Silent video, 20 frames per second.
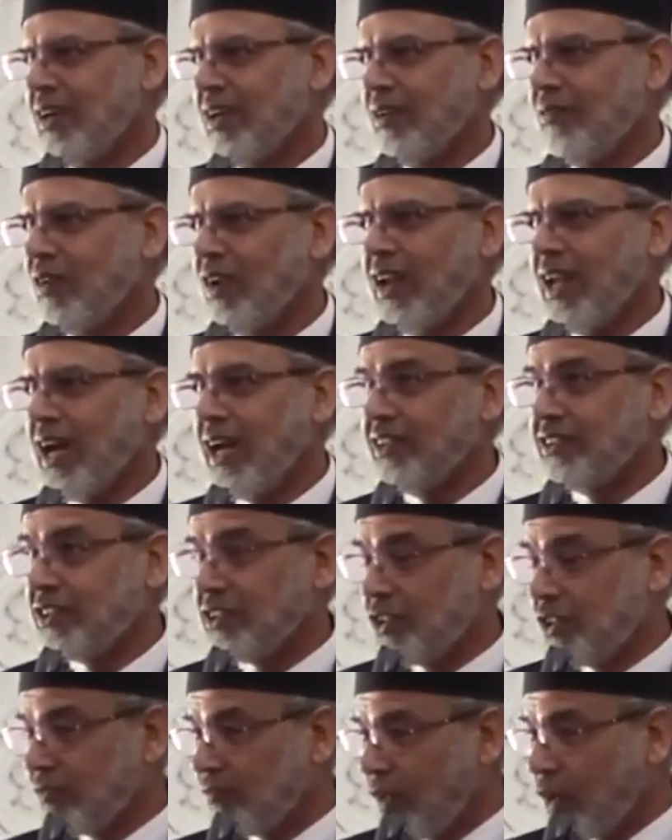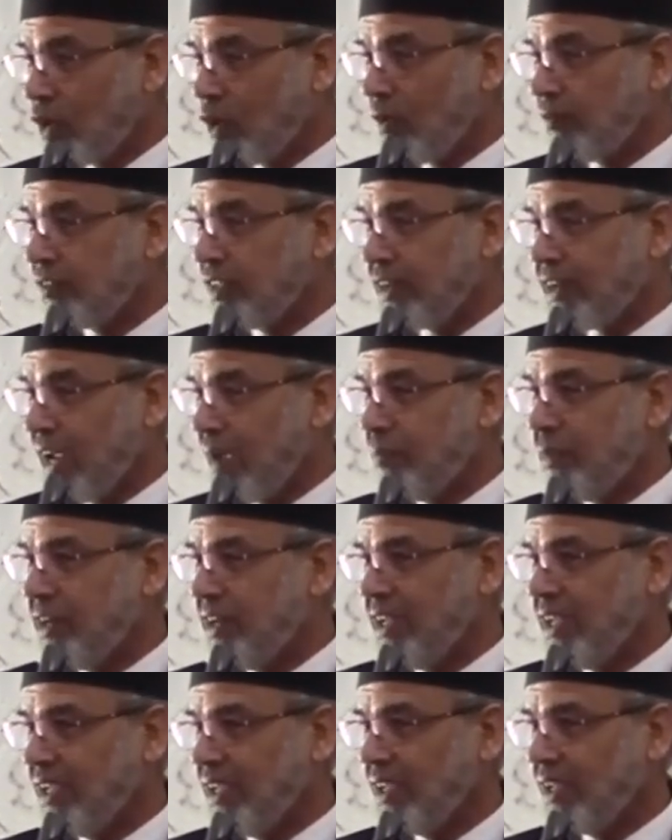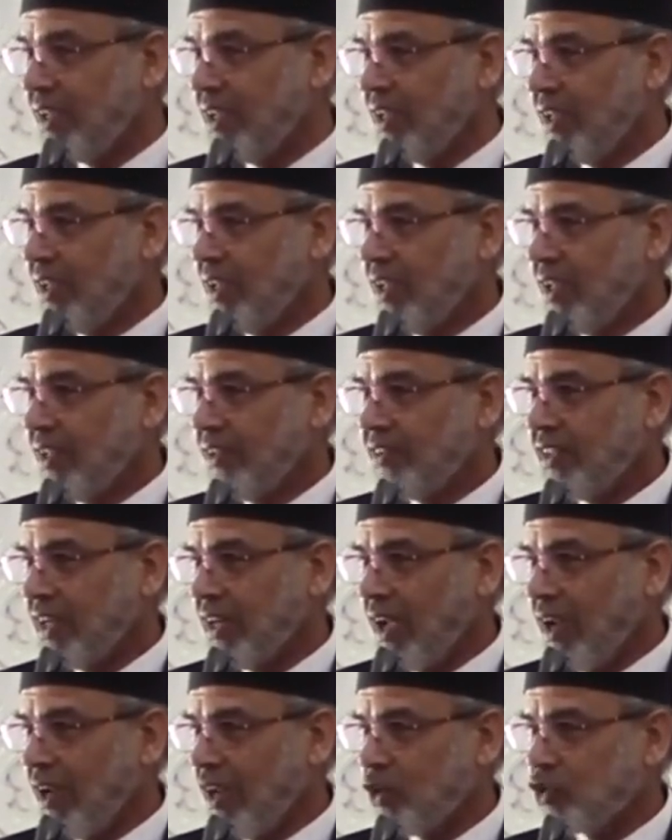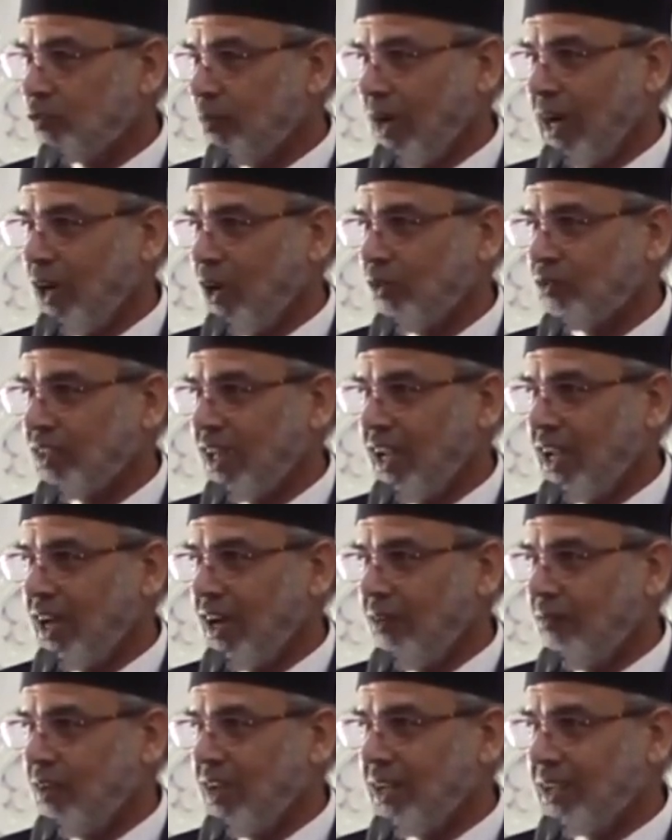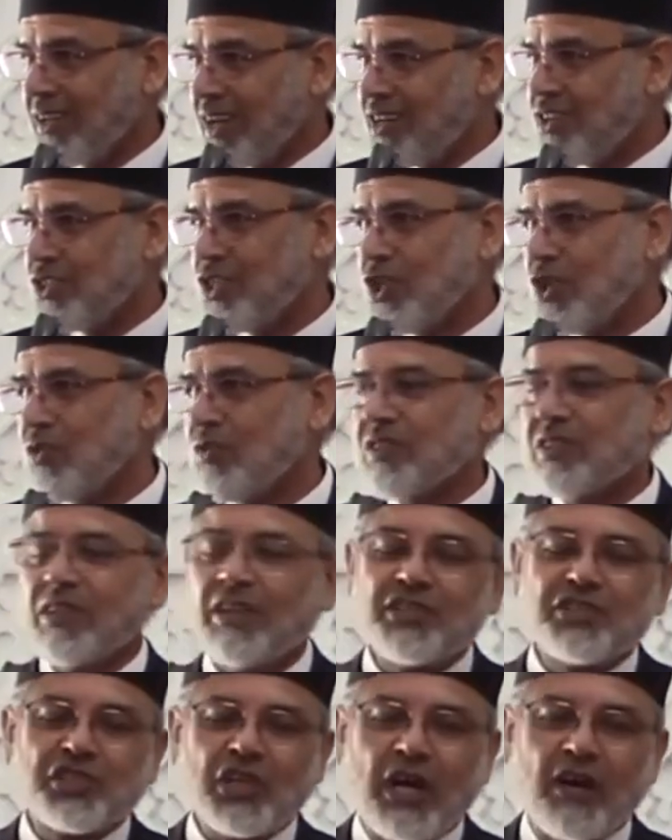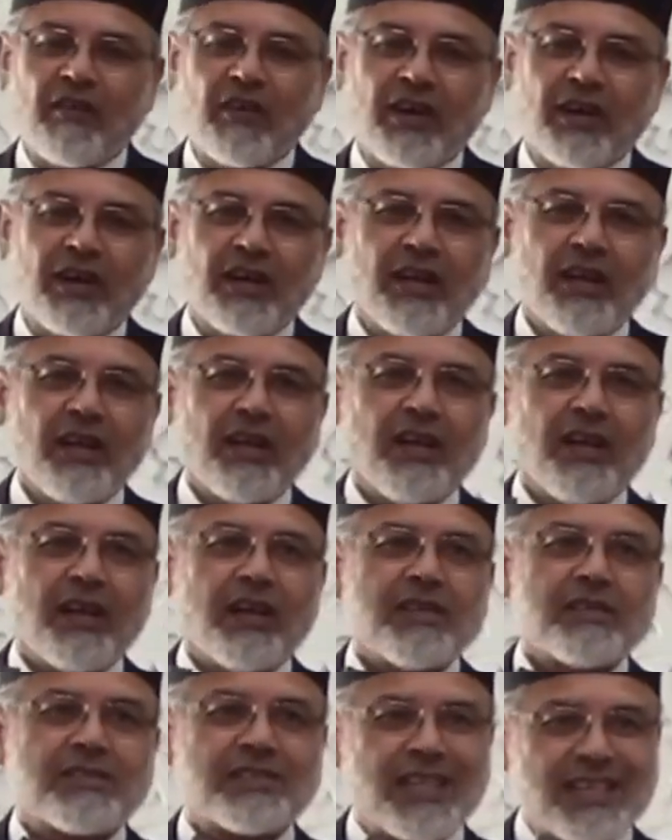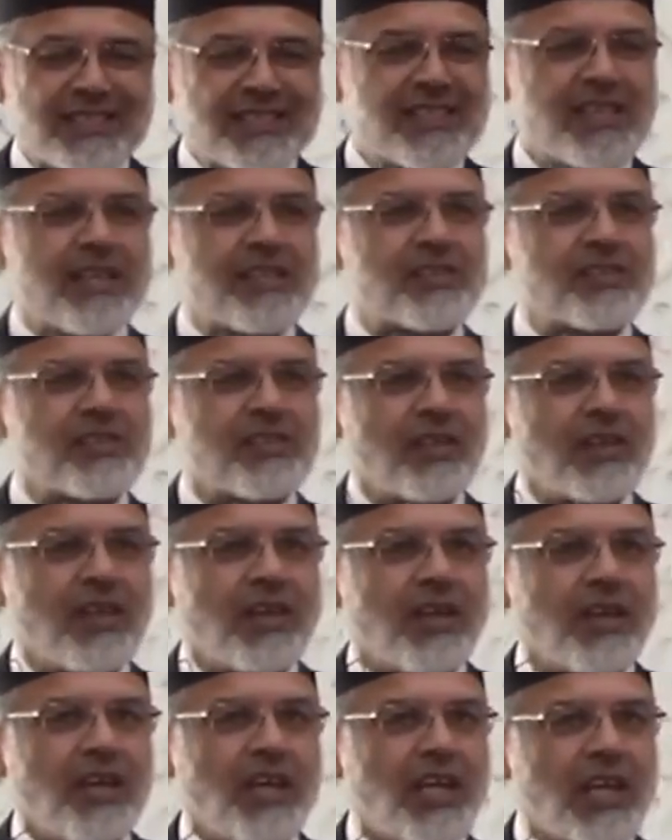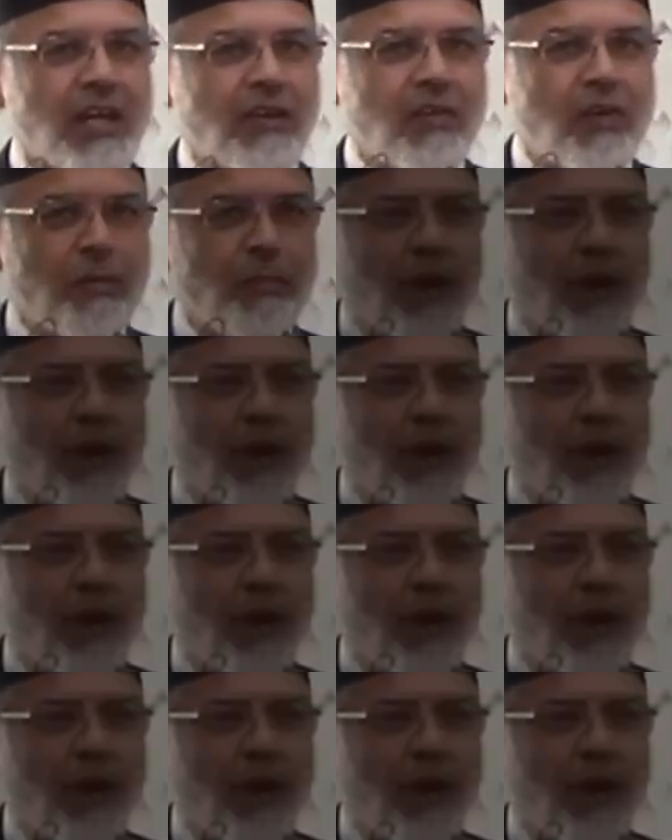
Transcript: And wallahi, this is one of the remedy that Allah subhanahu wa ta'ala will continuously shower success in our